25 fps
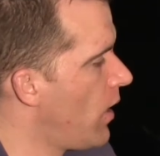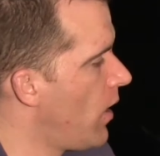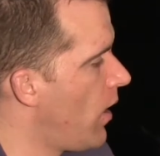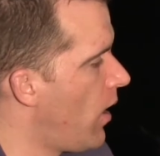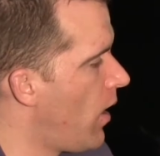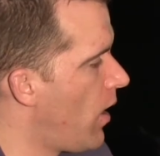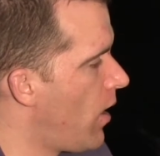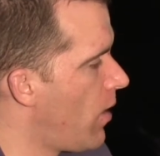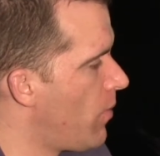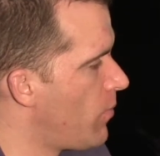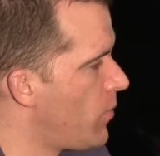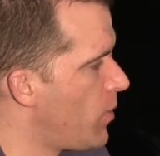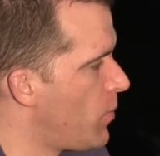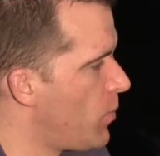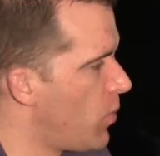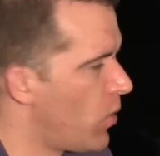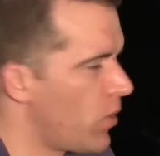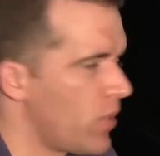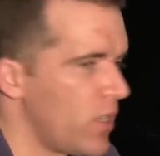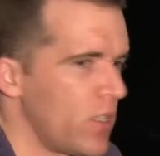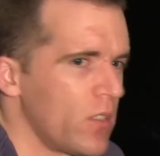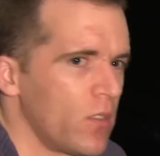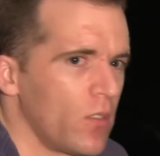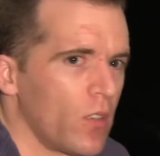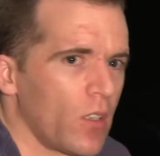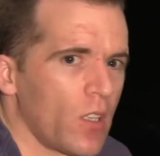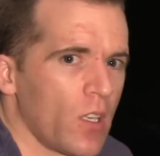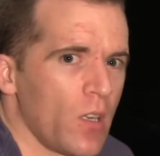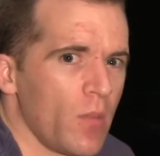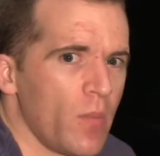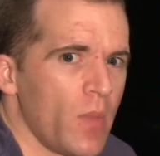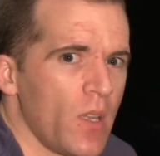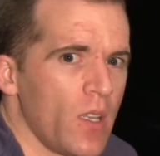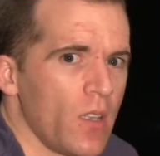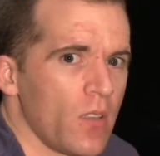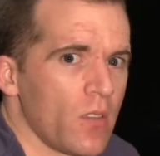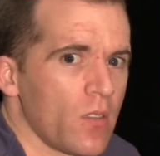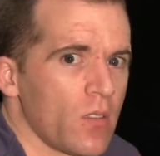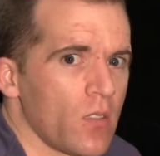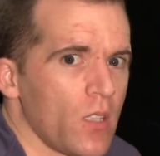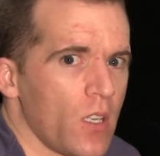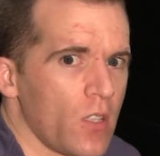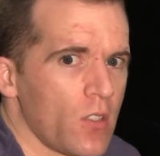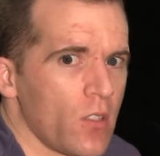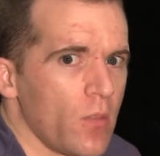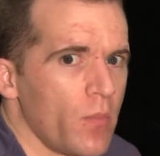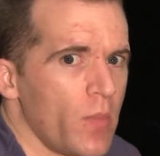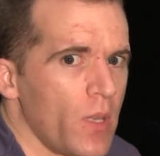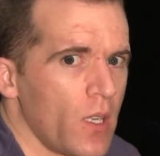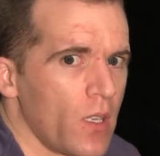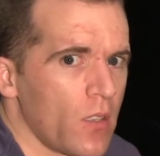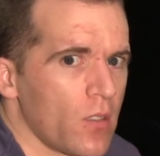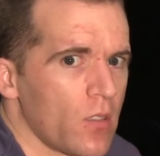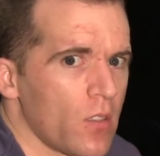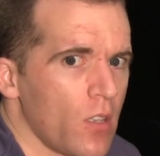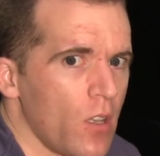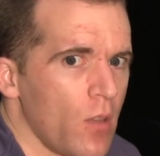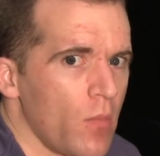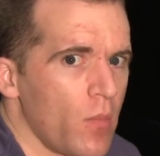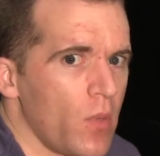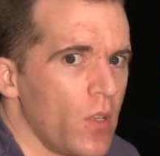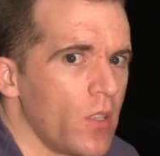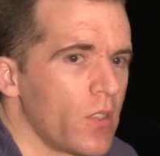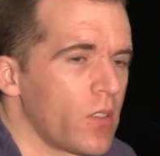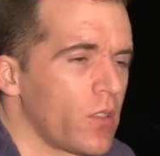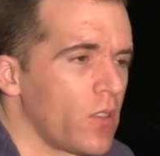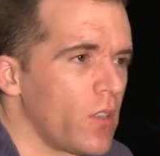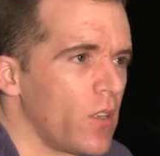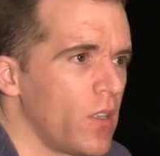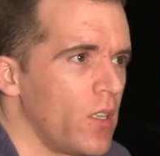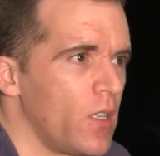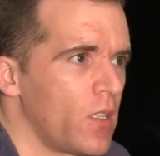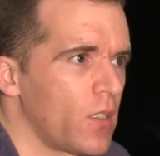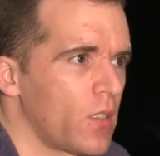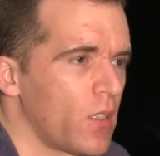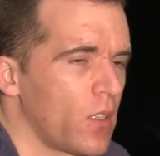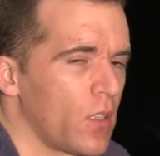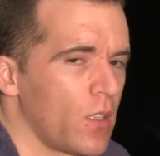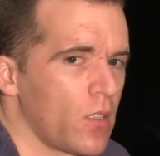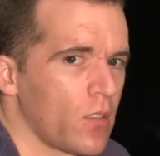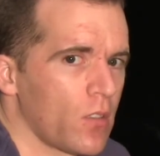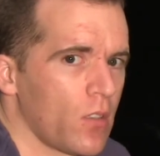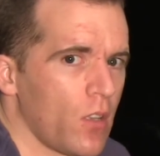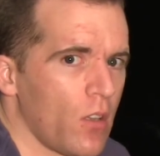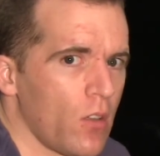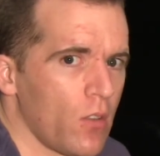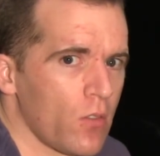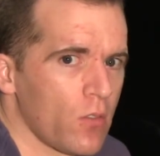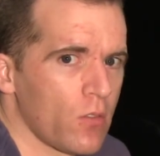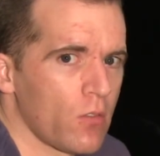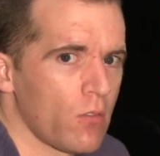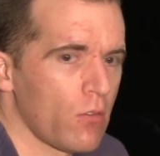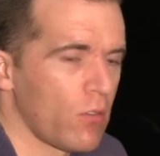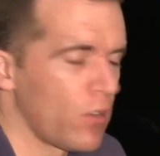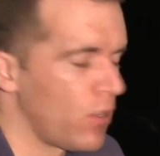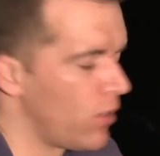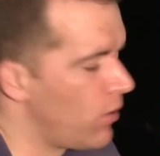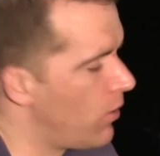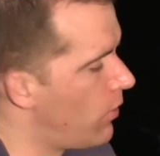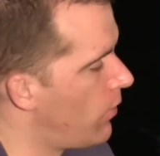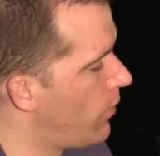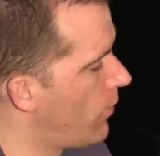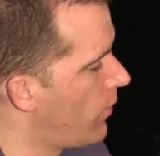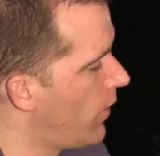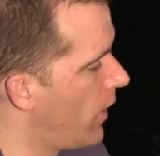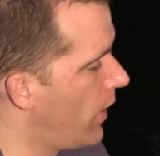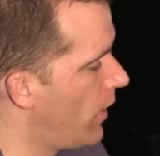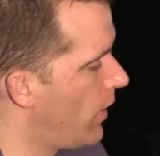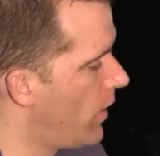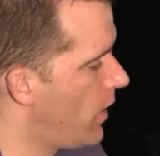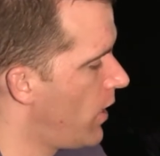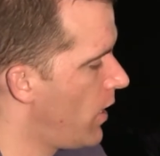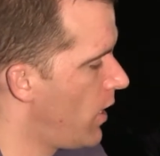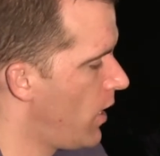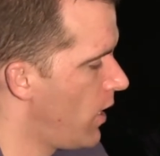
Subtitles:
Your body's not going to be in such a big surplus that it's going to start storing a lot of fat.